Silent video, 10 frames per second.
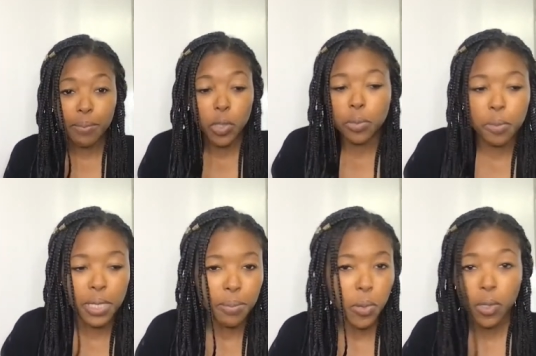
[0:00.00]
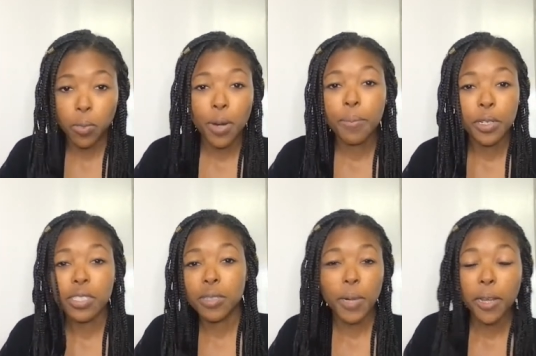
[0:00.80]
multiple people or one
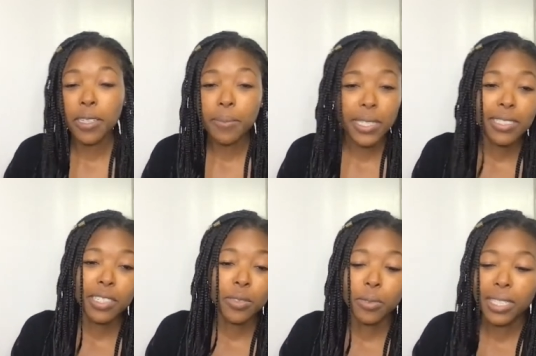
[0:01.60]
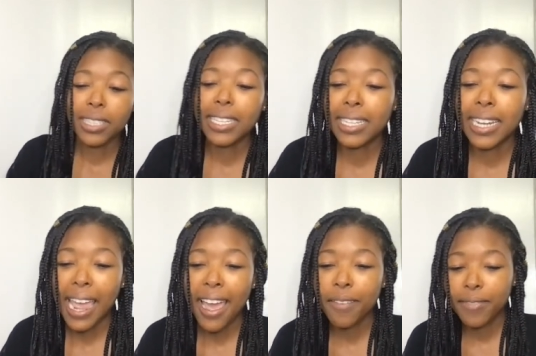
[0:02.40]
person's proudly bisexual like they didn't
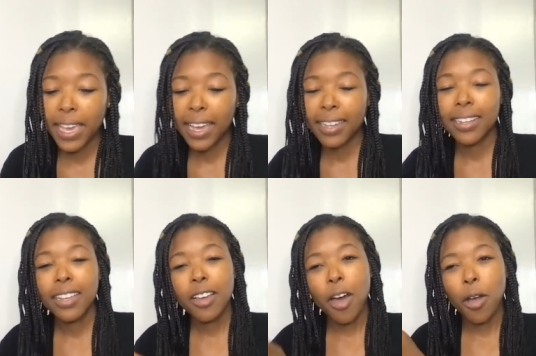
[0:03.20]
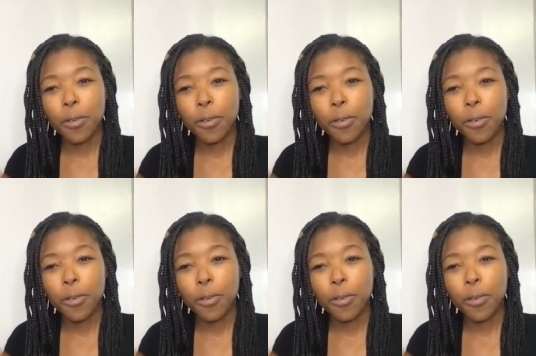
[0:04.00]
have that mm-hmm.